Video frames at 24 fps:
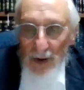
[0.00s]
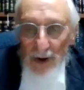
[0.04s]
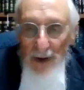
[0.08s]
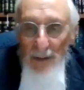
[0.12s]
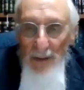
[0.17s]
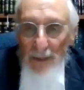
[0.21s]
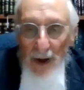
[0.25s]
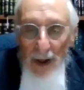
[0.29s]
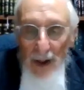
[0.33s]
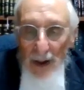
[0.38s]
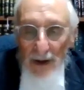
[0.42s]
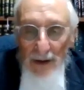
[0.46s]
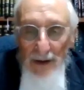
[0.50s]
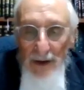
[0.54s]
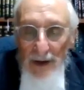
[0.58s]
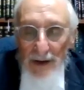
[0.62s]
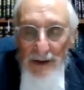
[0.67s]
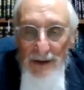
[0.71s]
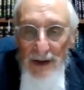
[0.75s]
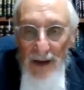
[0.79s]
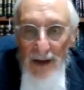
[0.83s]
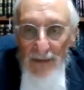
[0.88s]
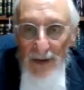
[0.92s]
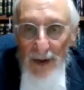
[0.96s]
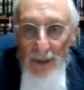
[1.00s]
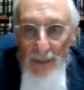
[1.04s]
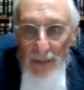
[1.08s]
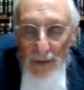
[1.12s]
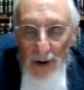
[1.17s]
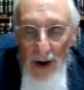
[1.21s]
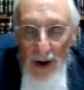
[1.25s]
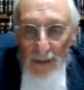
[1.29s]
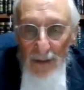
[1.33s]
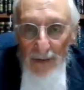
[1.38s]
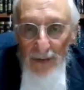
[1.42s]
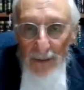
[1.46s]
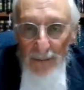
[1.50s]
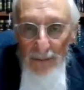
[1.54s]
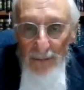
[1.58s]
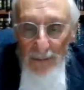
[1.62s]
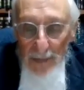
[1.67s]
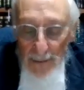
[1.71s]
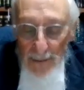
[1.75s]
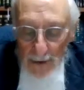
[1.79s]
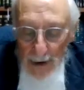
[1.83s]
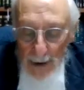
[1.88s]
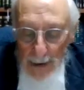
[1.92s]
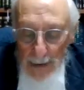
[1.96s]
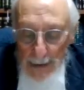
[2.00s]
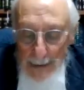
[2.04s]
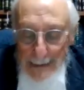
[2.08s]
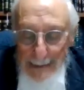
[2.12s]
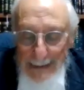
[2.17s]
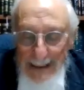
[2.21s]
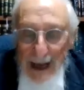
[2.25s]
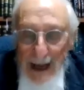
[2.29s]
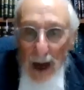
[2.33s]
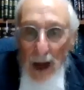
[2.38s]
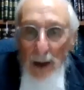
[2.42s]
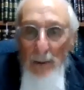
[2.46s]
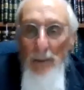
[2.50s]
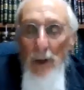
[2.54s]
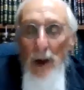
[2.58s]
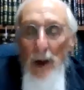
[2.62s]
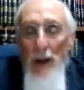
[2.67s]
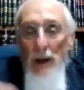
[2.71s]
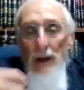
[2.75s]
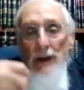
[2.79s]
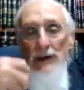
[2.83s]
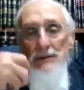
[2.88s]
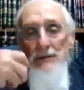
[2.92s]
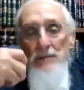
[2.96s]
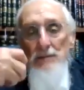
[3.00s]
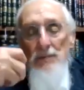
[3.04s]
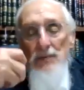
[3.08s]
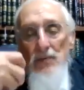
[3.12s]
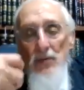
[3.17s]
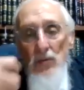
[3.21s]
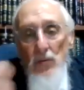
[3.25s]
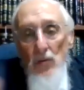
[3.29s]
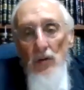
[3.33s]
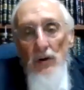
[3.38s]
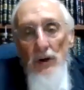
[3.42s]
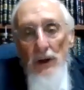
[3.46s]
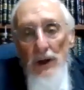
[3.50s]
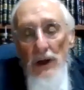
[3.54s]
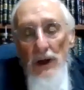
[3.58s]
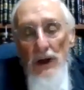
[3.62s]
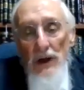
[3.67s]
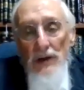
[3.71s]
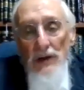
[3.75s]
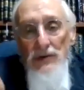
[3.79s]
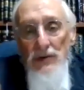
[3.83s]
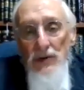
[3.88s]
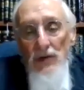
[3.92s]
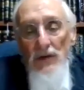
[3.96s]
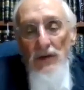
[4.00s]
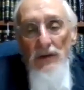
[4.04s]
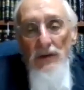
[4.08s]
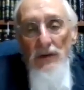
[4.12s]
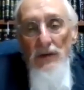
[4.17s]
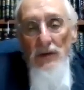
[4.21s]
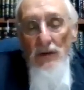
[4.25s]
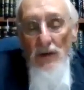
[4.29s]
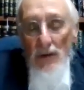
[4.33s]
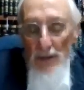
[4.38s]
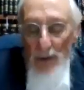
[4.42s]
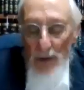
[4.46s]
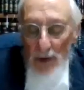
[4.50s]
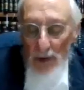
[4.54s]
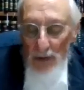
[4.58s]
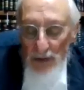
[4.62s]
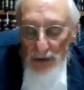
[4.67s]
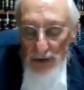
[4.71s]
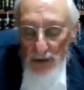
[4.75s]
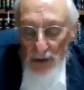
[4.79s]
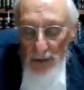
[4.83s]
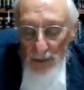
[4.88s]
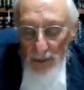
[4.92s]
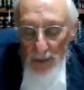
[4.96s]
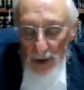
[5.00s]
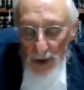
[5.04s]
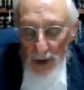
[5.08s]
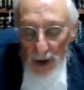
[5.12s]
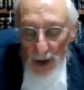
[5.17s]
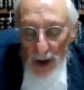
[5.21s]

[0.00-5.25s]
But a Malach doesn't have that problem, right? A malach is purely a servant of the Rebbe Shalom.